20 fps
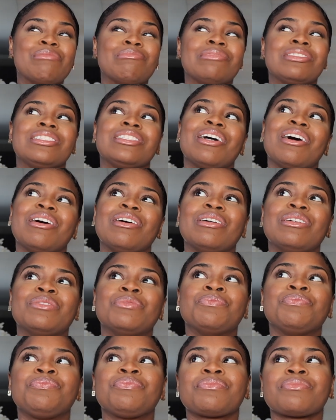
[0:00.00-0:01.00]

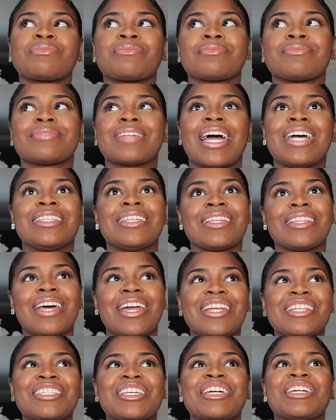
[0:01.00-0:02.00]
So I took that
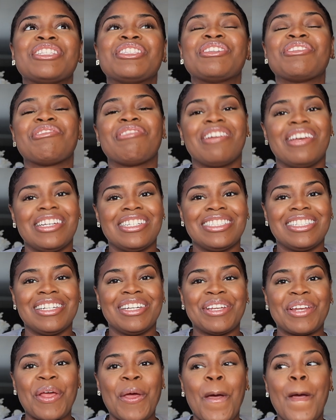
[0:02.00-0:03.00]
into
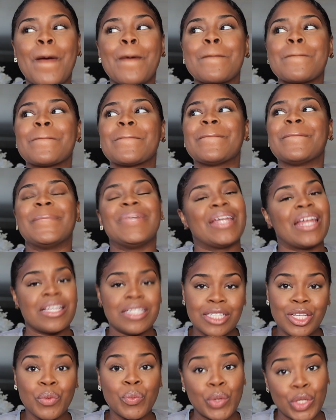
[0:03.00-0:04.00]
consideration, but I
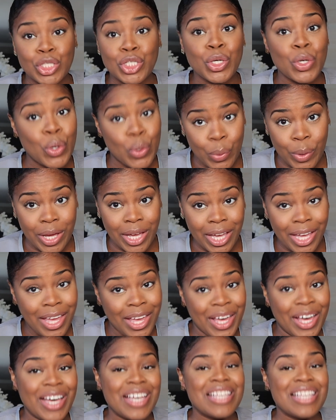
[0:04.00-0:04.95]
still wanted to go away.